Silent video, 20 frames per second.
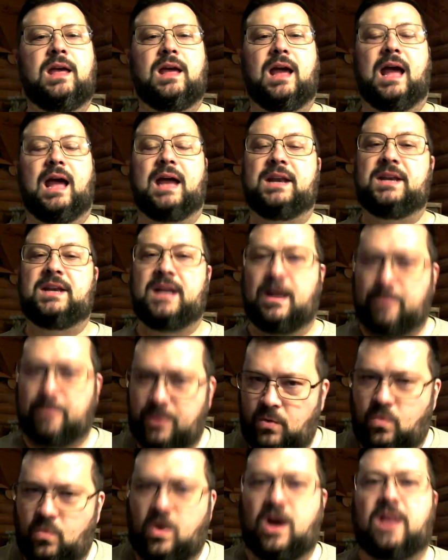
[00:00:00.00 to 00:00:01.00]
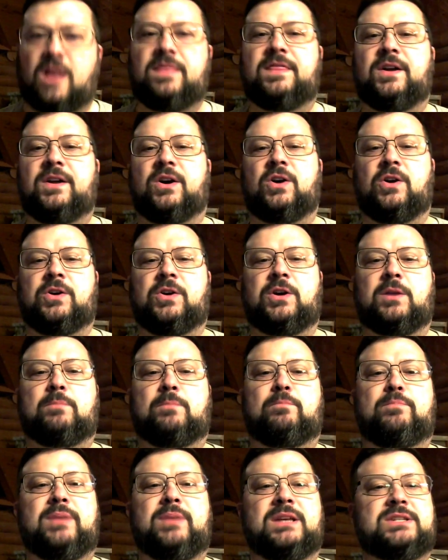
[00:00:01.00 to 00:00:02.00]
And number 1, the Earner
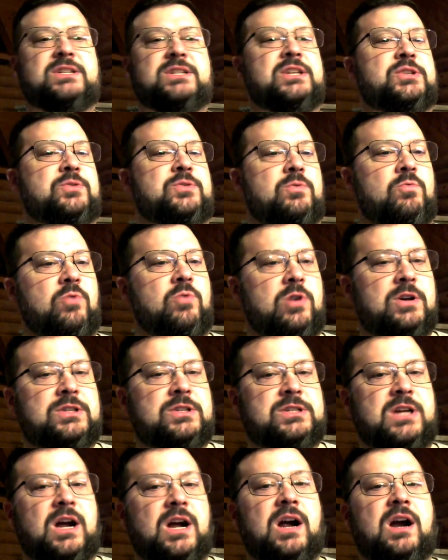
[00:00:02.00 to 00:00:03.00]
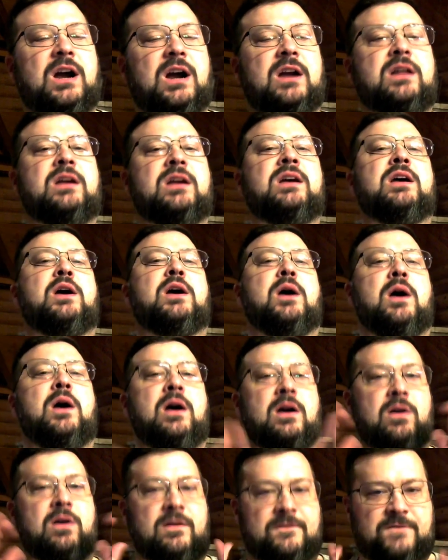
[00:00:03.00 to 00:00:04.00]
Business Rewards card
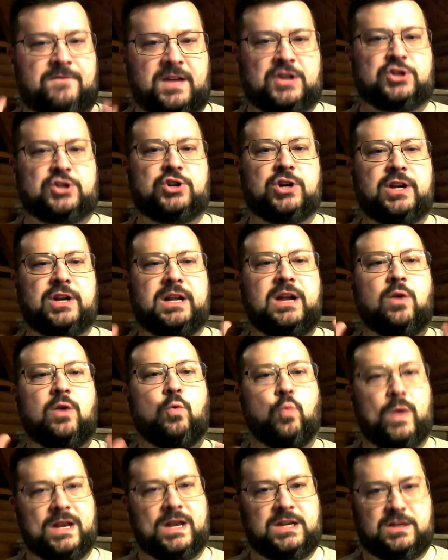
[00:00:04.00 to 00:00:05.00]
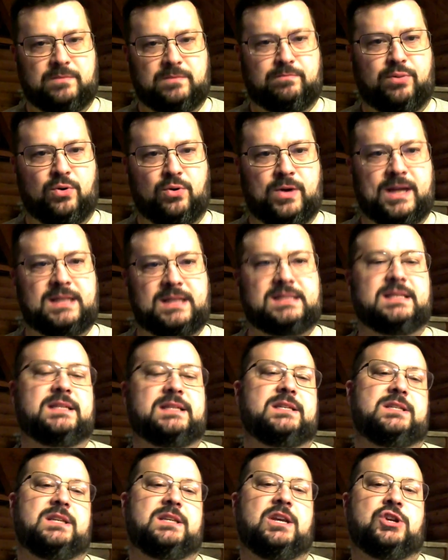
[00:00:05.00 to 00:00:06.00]
featuring Wyndham points.
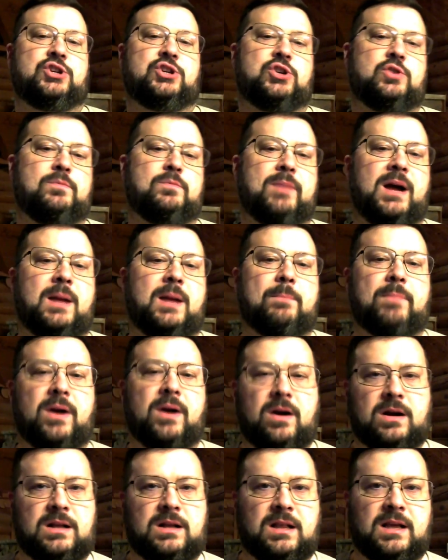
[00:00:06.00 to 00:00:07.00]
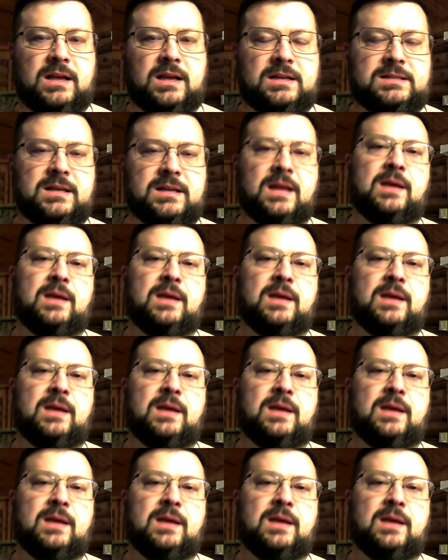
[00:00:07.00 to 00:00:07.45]
This is issued by Barclays.